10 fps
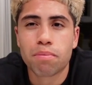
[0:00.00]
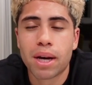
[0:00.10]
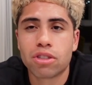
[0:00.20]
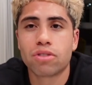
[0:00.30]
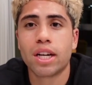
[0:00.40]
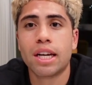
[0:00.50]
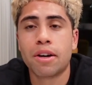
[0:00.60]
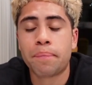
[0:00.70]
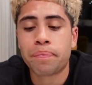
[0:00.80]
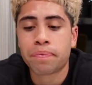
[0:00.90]
pounds right
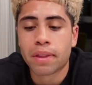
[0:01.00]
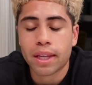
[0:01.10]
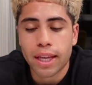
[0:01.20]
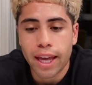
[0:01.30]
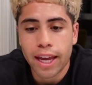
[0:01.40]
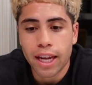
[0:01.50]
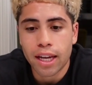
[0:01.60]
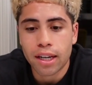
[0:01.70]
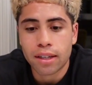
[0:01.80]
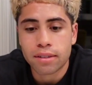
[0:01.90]
now.
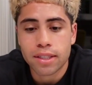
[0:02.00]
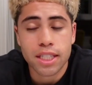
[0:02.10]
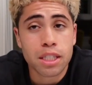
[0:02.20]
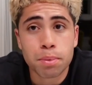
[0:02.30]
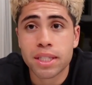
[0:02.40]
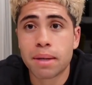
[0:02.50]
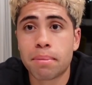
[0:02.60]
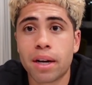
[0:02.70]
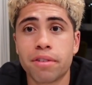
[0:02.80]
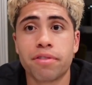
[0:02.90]
And 6%
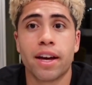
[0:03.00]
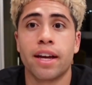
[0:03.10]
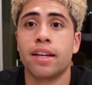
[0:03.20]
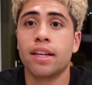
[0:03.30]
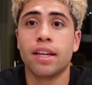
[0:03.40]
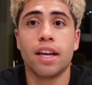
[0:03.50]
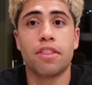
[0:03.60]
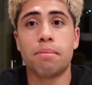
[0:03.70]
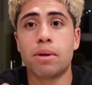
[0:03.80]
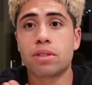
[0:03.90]
body fat
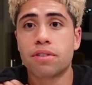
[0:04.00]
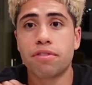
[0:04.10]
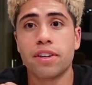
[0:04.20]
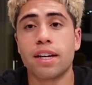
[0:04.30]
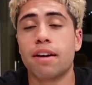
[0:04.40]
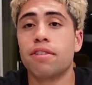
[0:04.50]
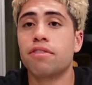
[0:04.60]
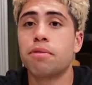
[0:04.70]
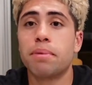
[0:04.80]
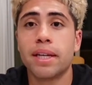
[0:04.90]
and the most fit I've
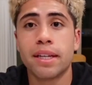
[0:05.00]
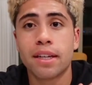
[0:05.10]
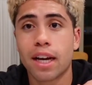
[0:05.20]
ever been.